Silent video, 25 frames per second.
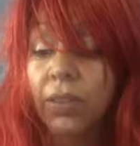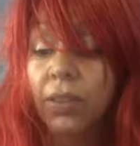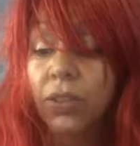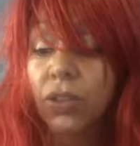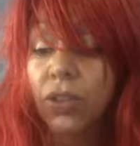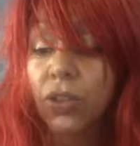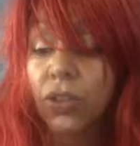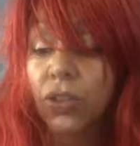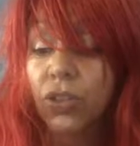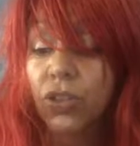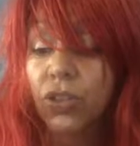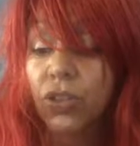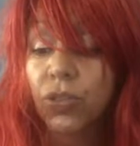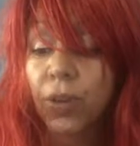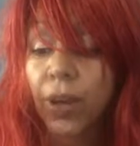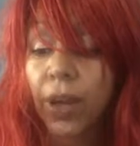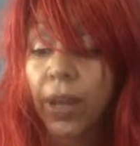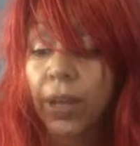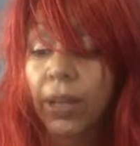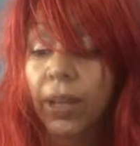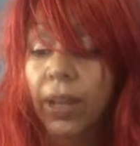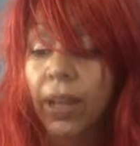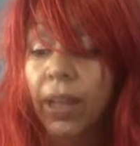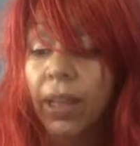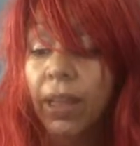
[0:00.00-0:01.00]
and the
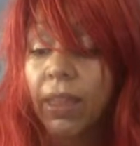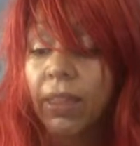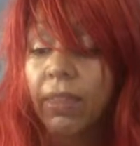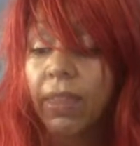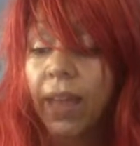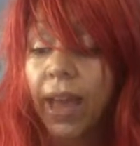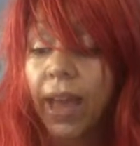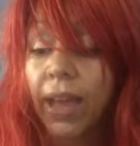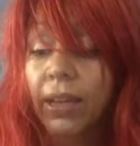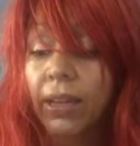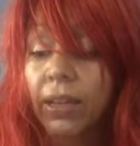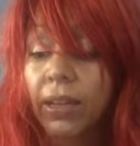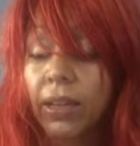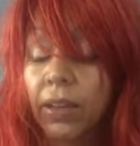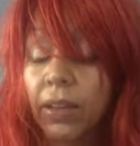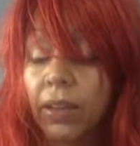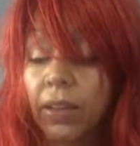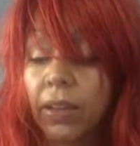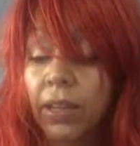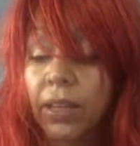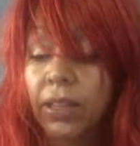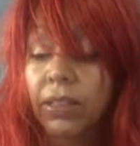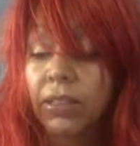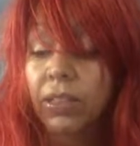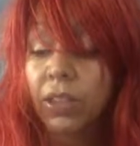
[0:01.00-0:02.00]
nurturing that
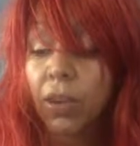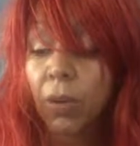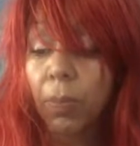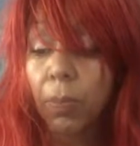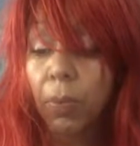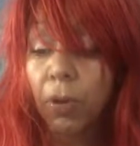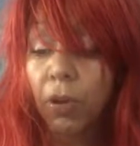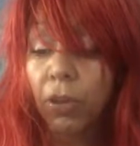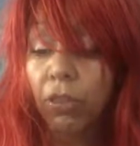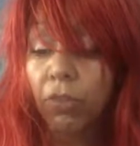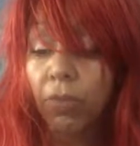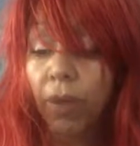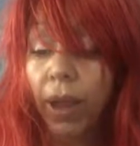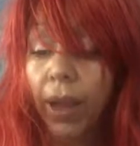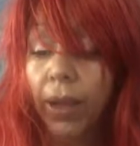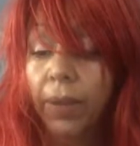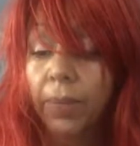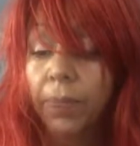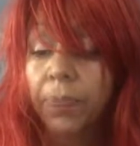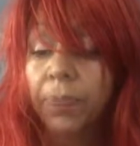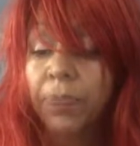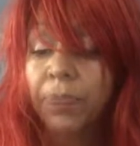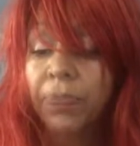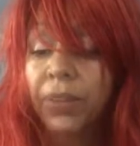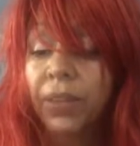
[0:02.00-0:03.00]
is their birthright.
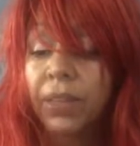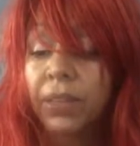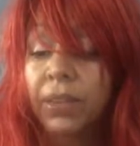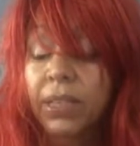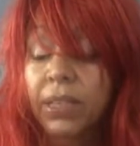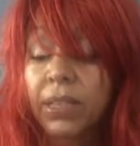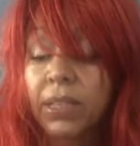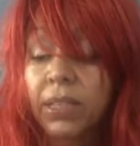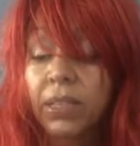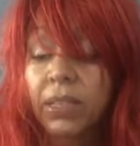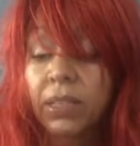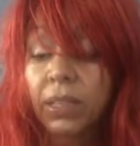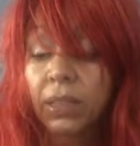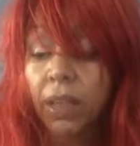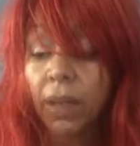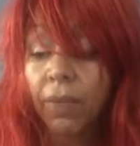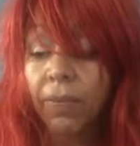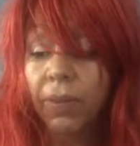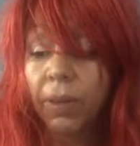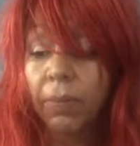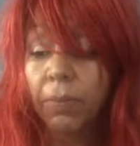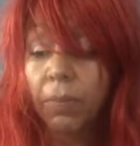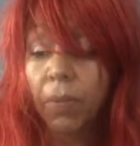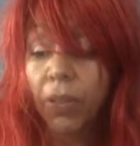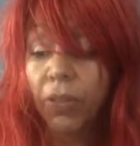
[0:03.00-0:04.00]
This is the
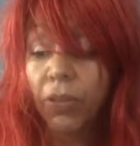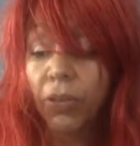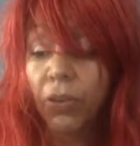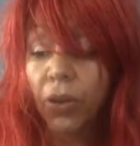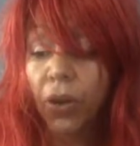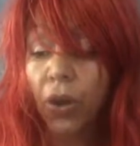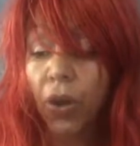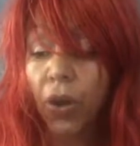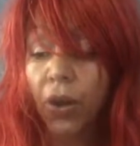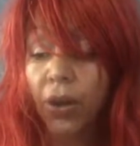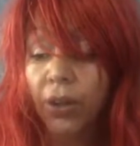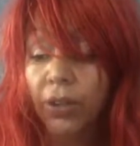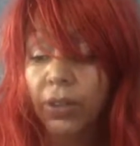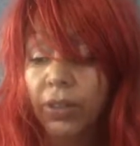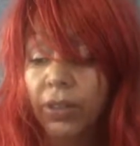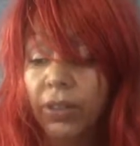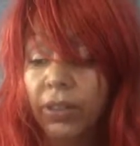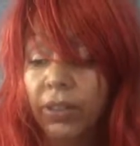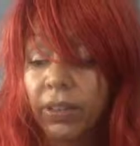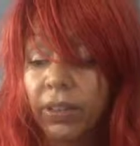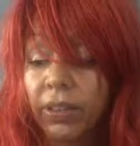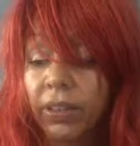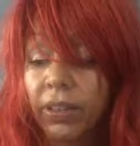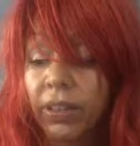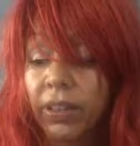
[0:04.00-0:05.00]
Loving Mother card.
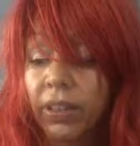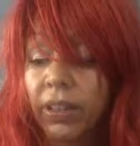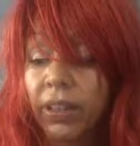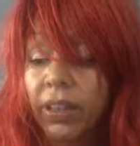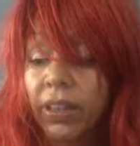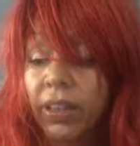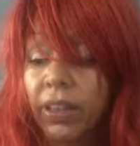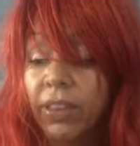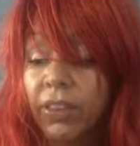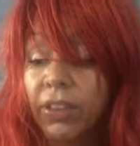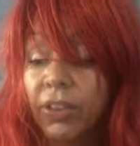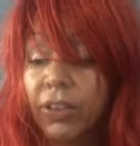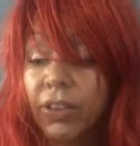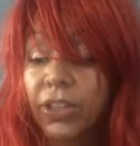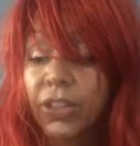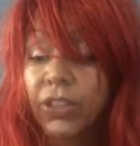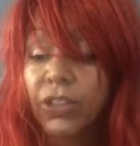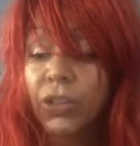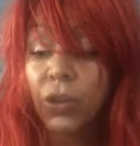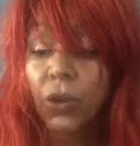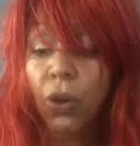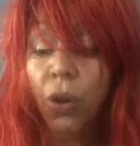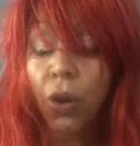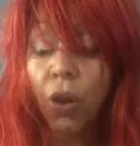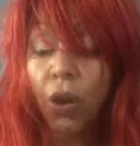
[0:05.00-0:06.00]
There is
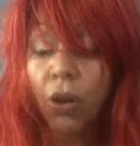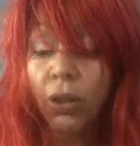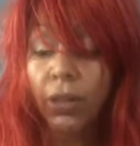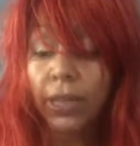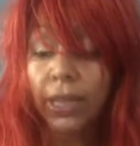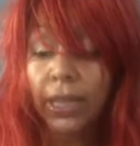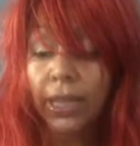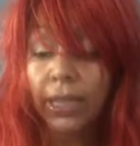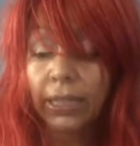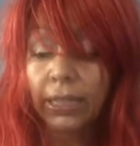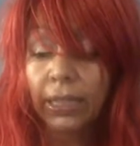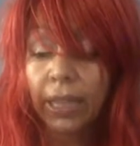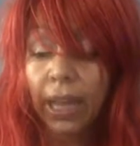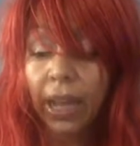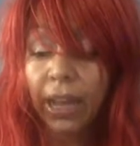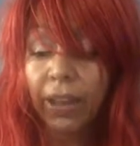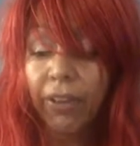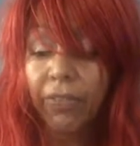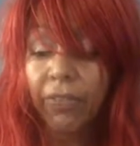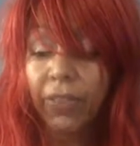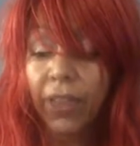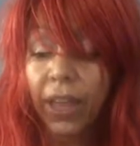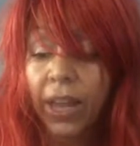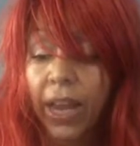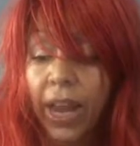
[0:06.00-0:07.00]
a calling in
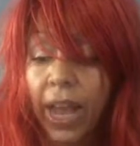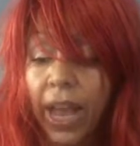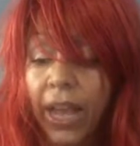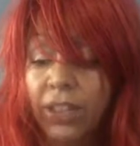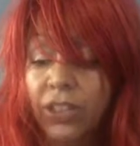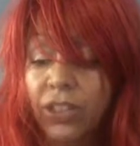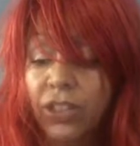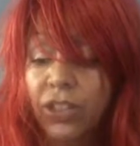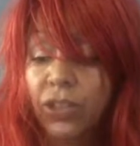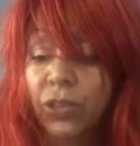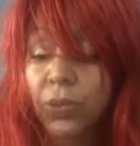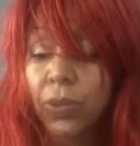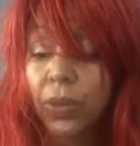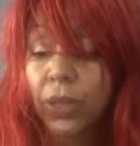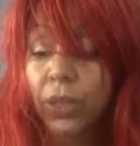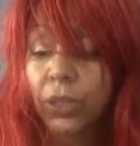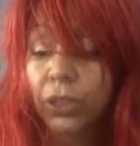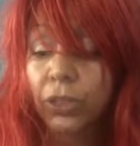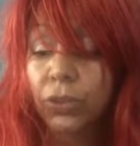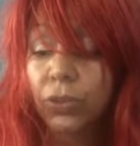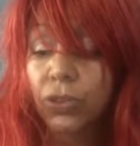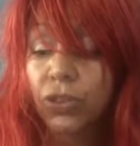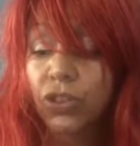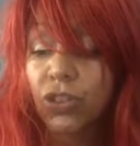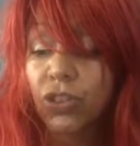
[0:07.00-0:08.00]
life that has to
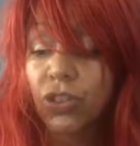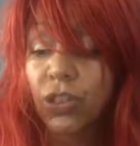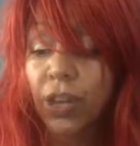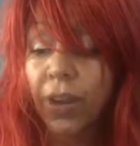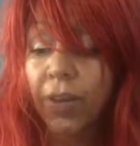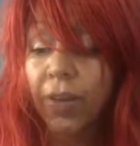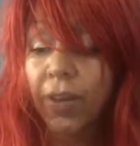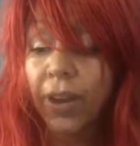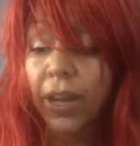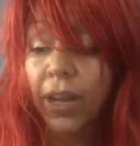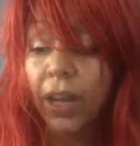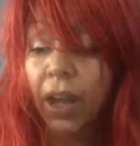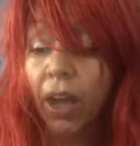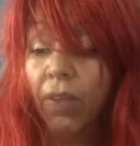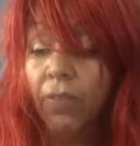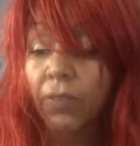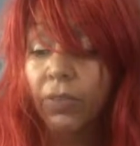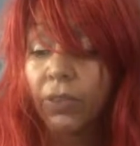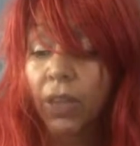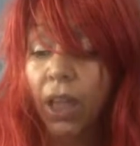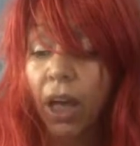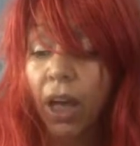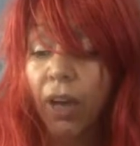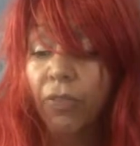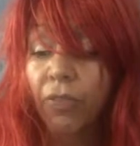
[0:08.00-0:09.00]
include sharing of
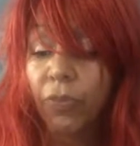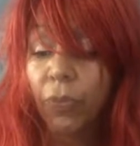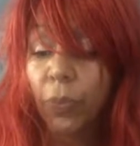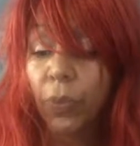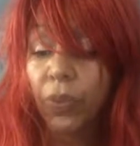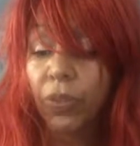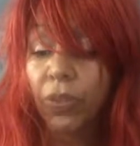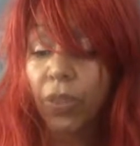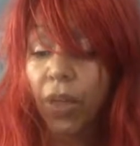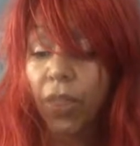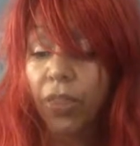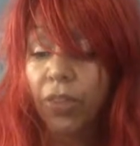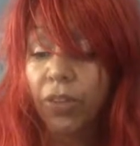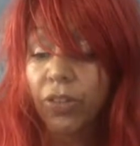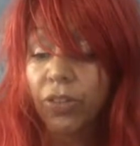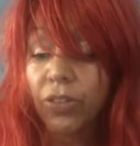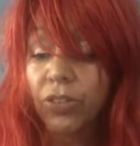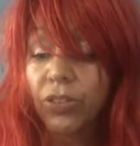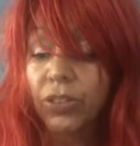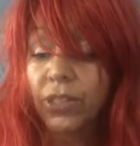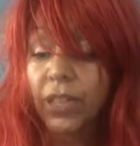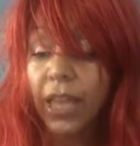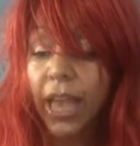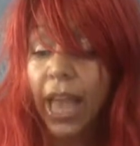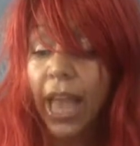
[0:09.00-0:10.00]
love with
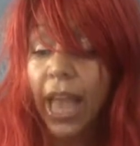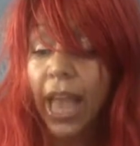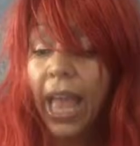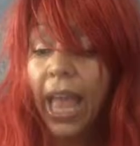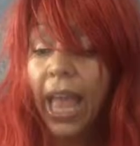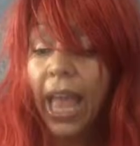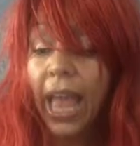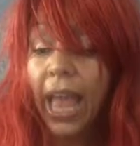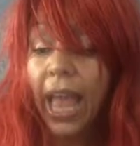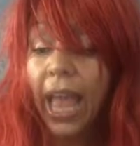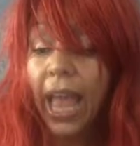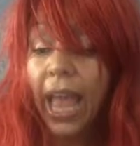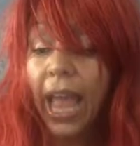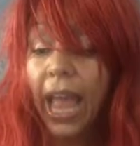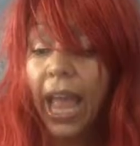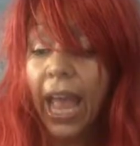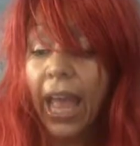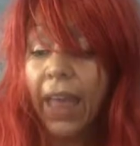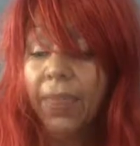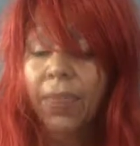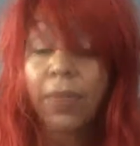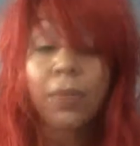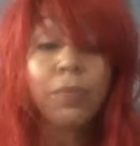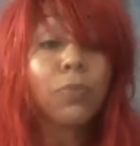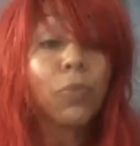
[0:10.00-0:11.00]
others,
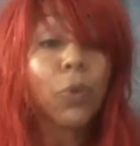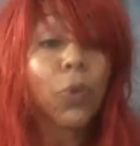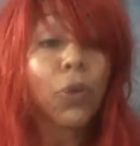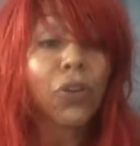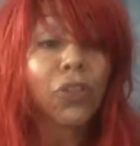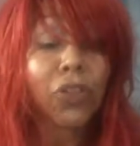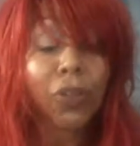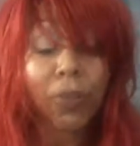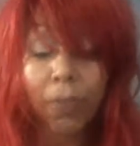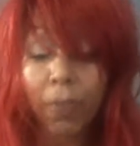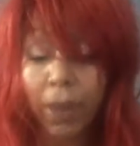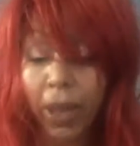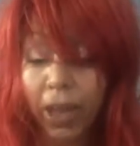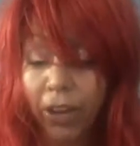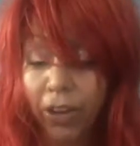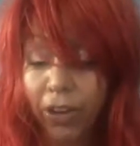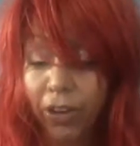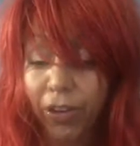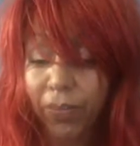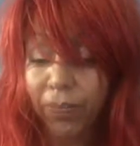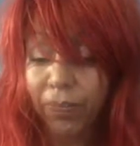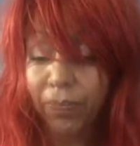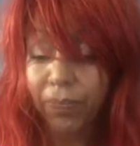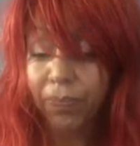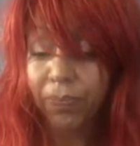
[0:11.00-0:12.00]
and the more the
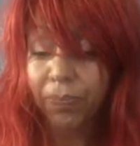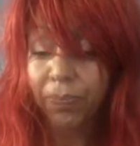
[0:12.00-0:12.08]
better.